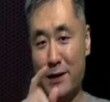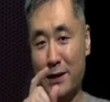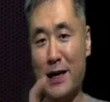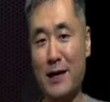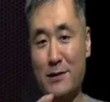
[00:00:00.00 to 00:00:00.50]
in the
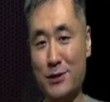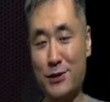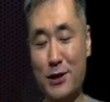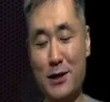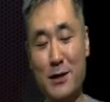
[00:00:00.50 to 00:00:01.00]
cartilage
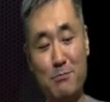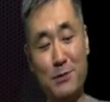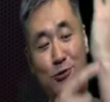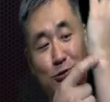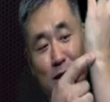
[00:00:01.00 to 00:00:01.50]

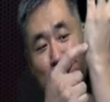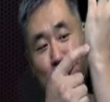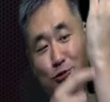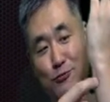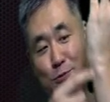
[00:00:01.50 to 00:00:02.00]
between
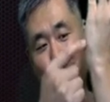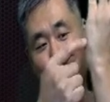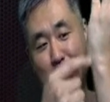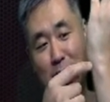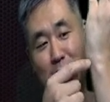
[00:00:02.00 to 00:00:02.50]
two
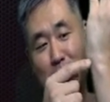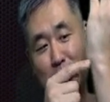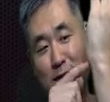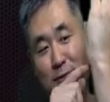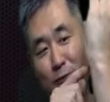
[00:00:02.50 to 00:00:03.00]
bones.
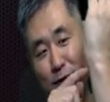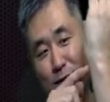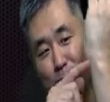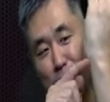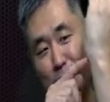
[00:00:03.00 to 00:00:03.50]
Here's this very
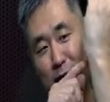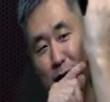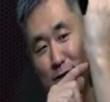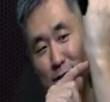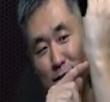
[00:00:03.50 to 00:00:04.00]
small
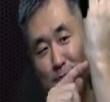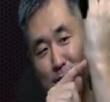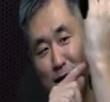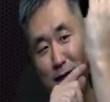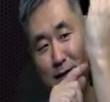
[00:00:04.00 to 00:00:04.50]
cartilage,
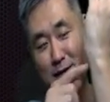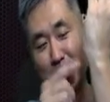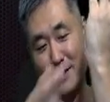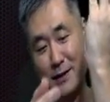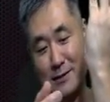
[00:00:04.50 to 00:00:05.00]
and they
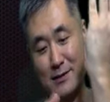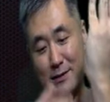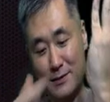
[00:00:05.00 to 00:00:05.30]
get